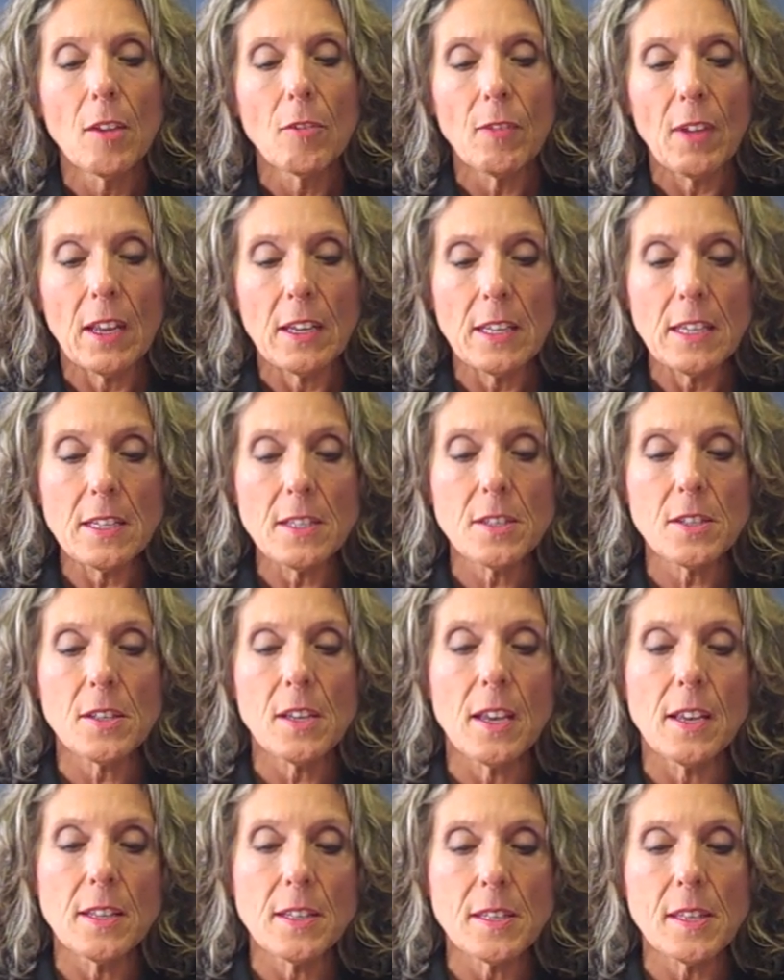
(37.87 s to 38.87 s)
Van Heest
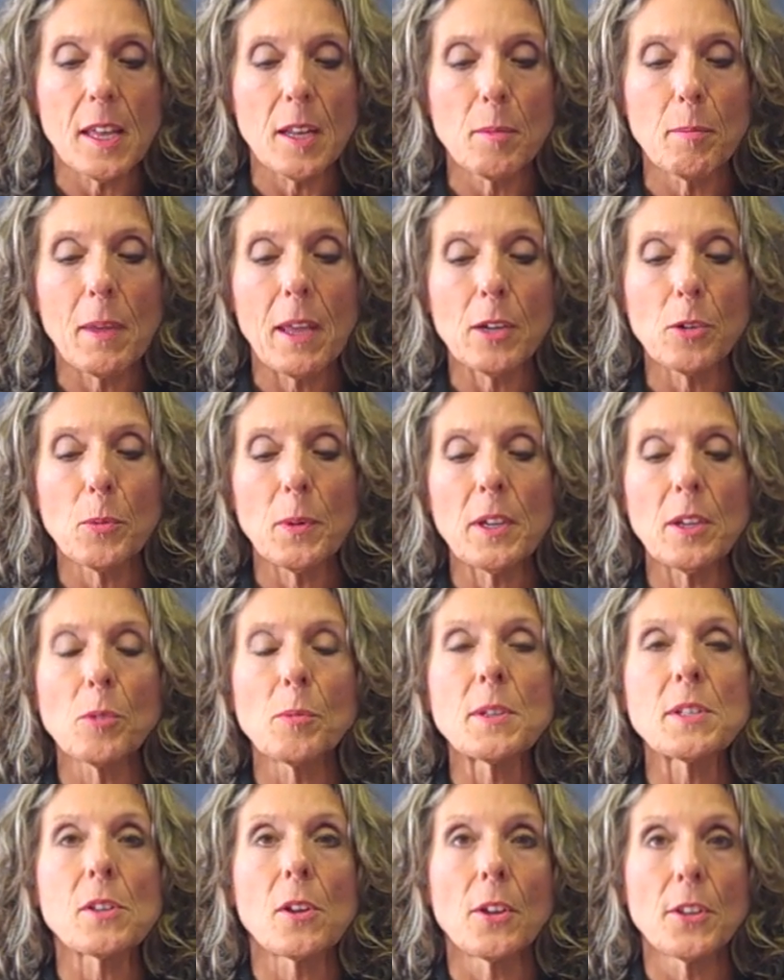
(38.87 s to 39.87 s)
says that amenorrhea
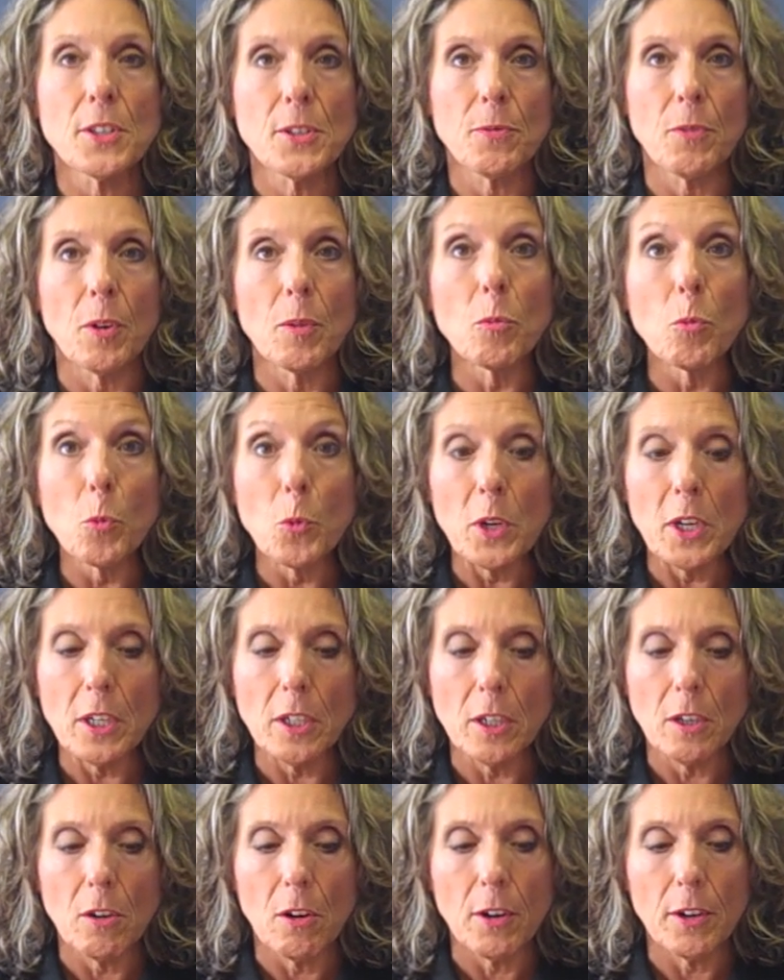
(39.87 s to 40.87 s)
results from
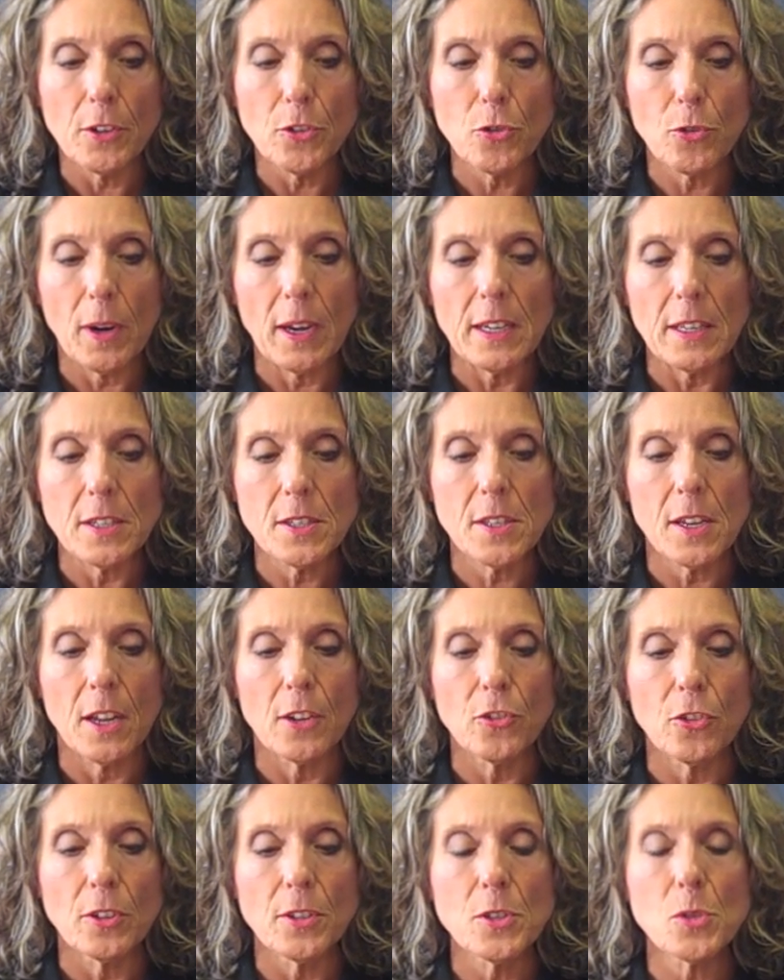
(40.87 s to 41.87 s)
really hard training
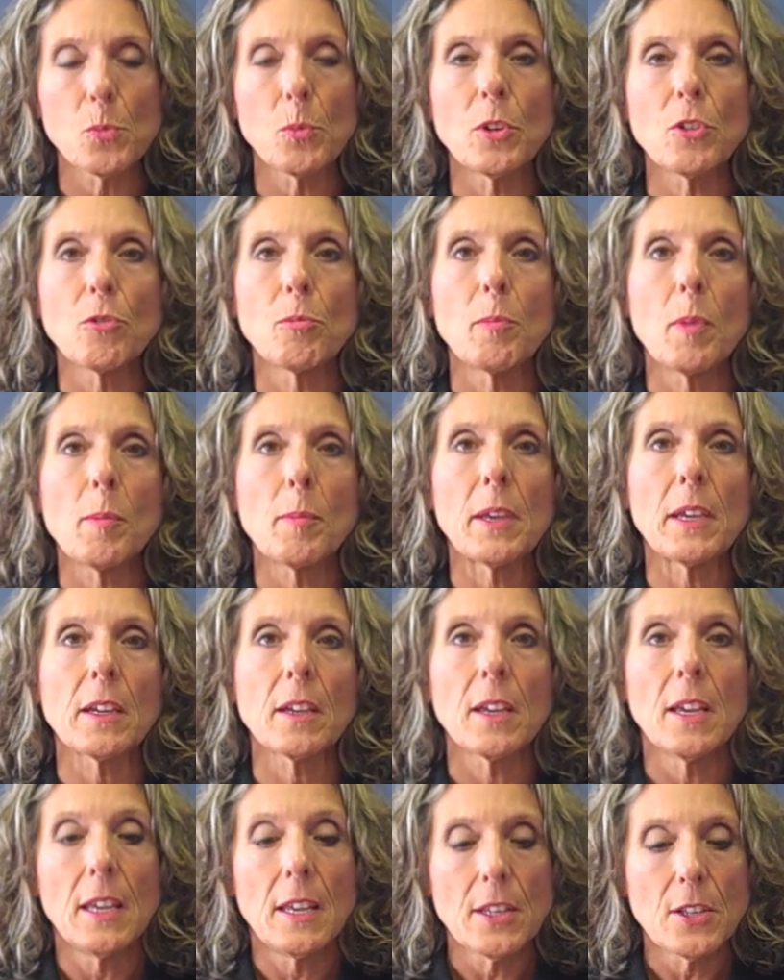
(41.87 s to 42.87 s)
schedules, which
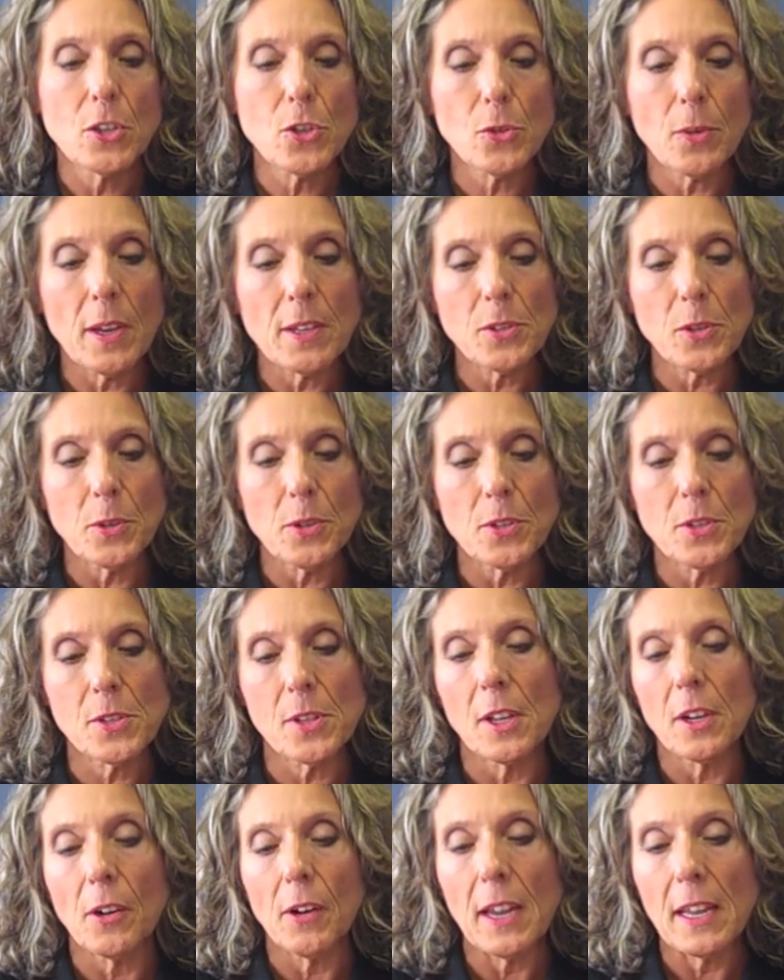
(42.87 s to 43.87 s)
mimic stressors
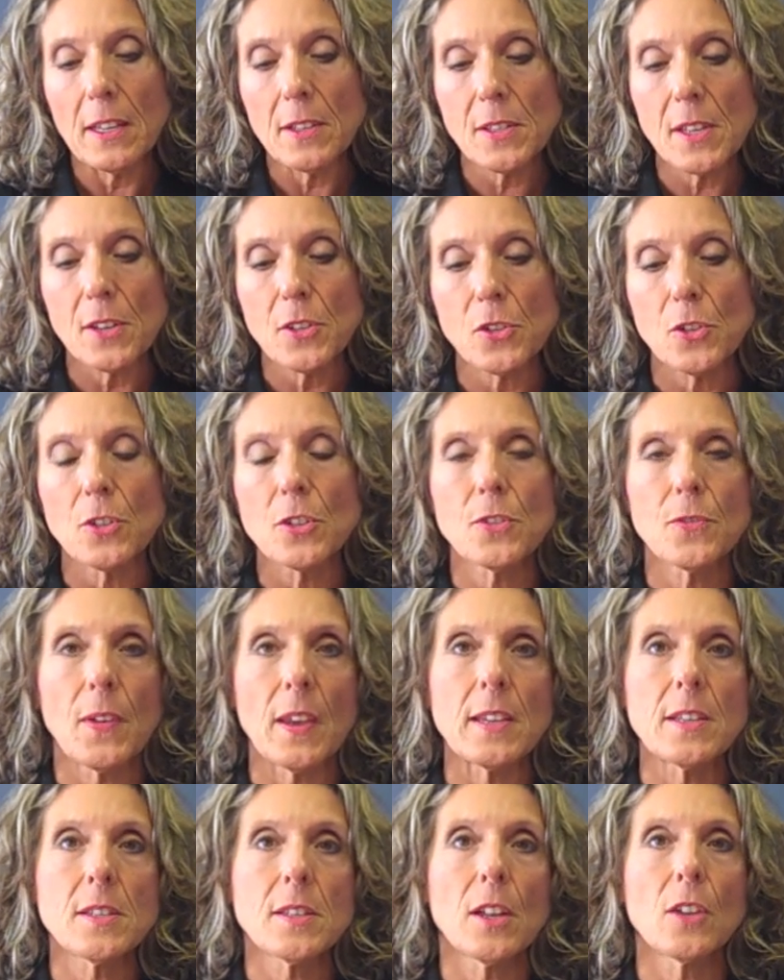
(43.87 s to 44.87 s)
that our ancestors
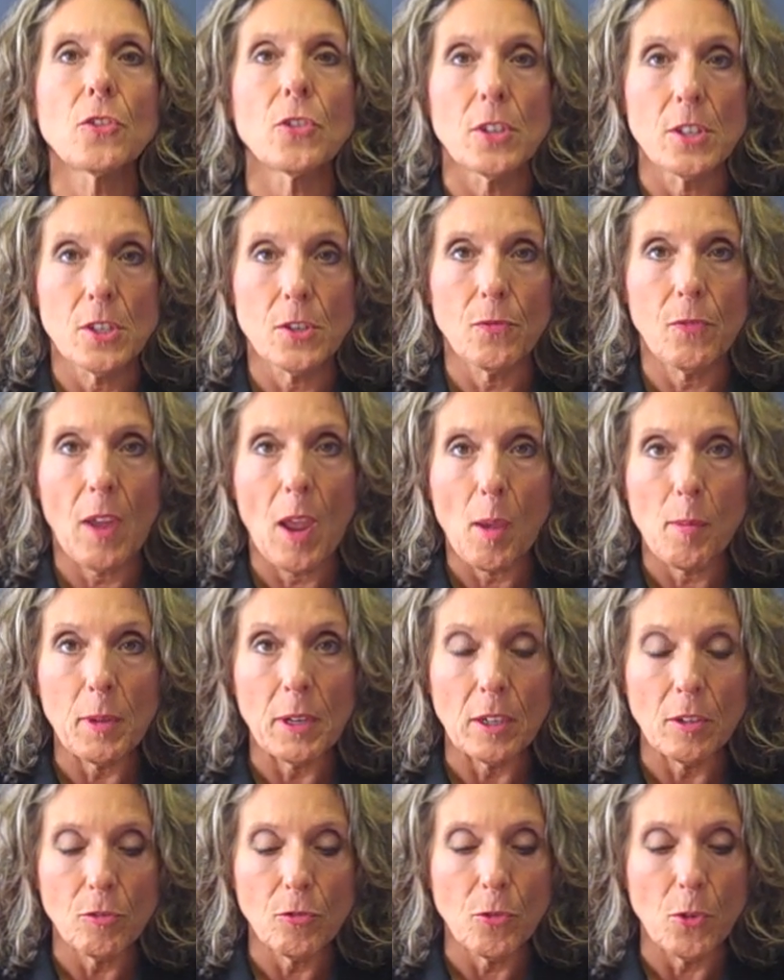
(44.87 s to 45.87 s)
faced, such as
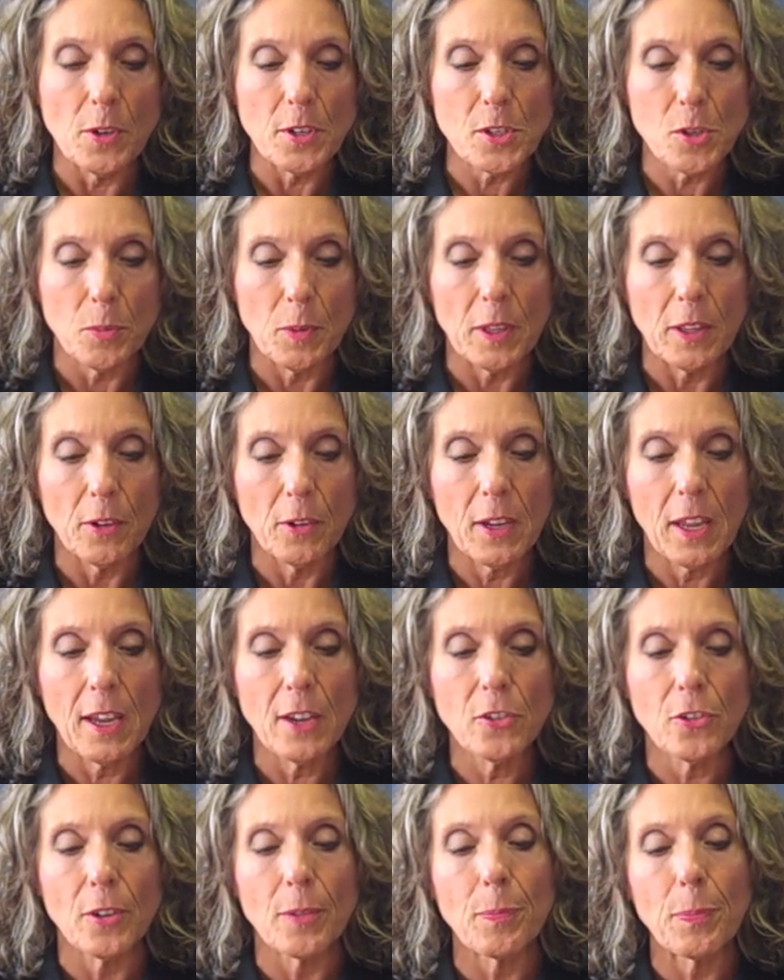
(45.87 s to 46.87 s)
famine and forced
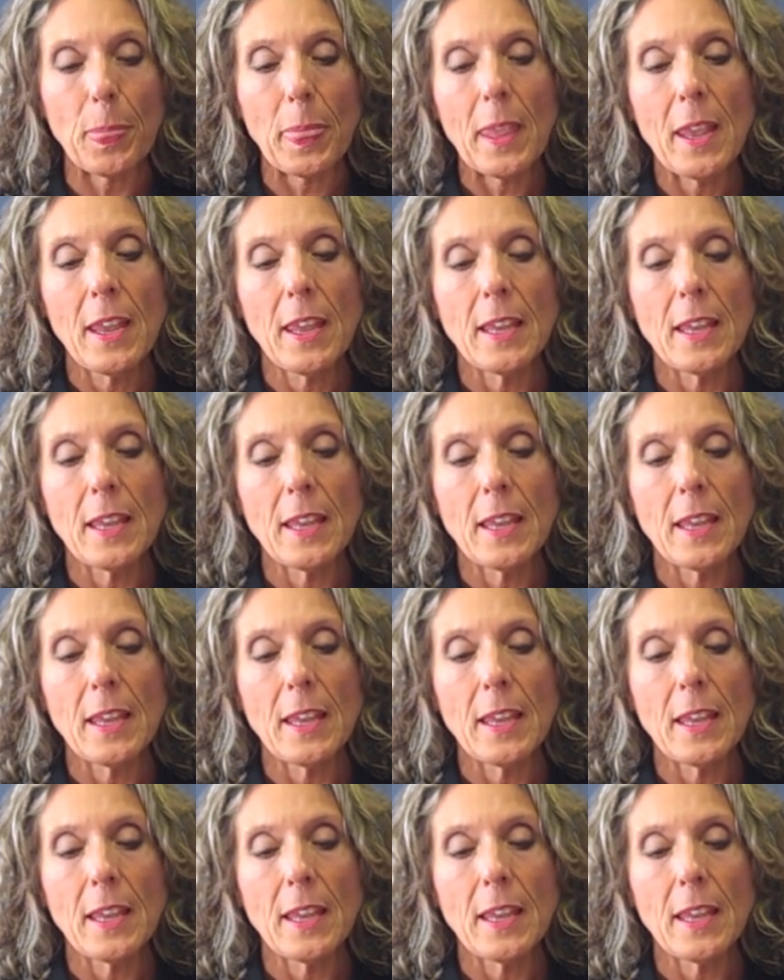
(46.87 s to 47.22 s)
relocation.